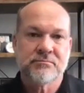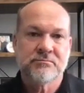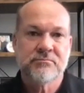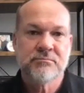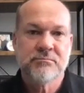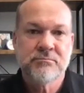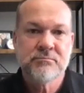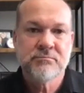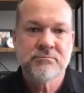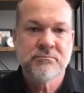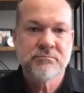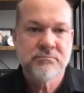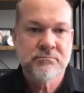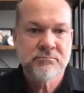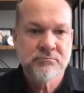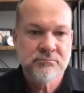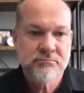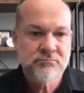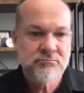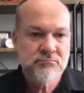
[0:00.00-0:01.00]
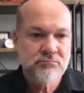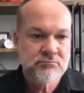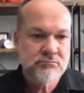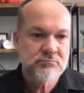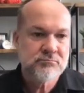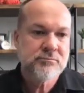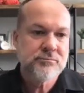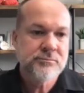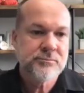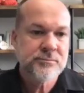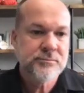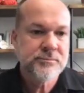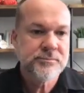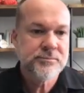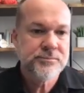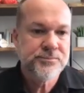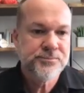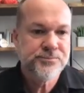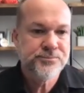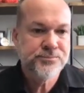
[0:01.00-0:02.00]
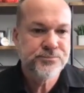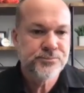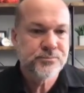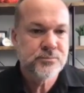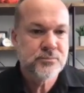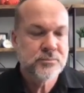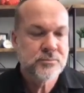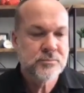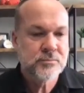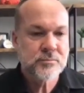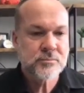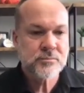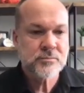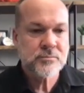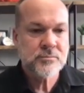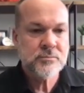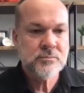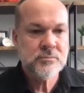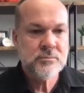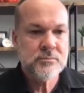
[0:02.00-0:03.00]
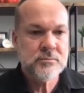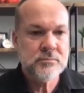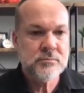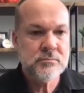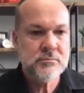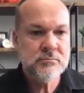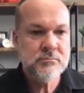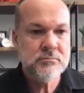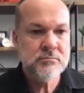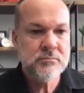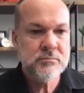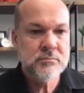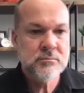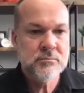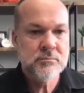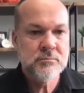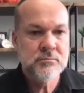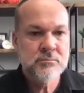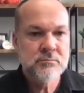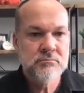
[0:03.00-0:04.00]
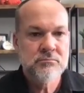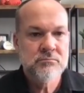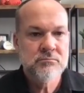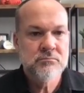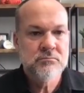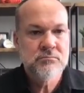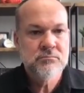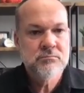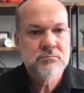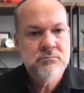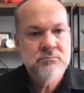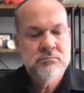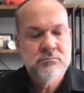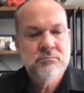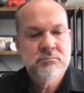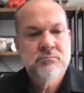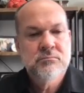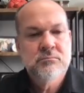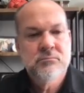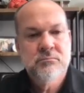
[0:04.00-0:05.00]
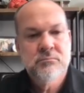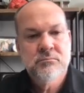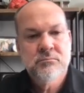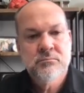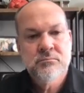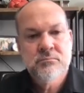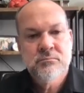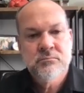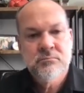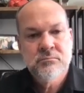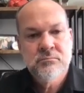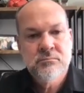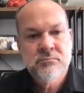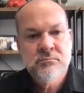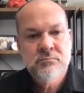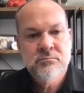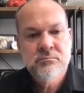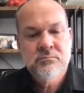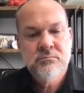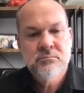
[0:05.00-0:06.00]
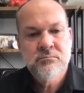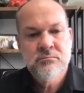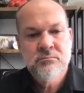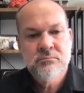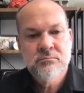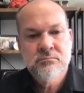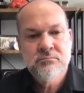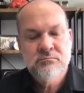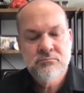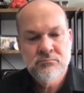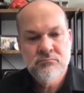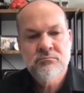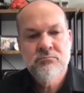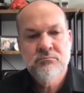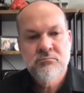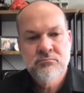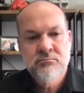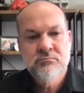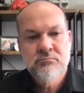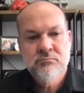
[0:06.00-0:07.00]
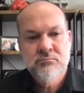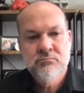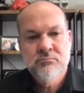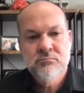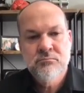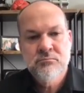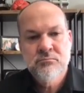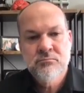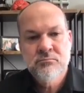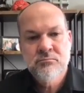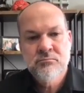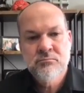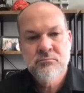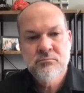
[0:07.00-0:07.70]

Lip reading: (not speaking)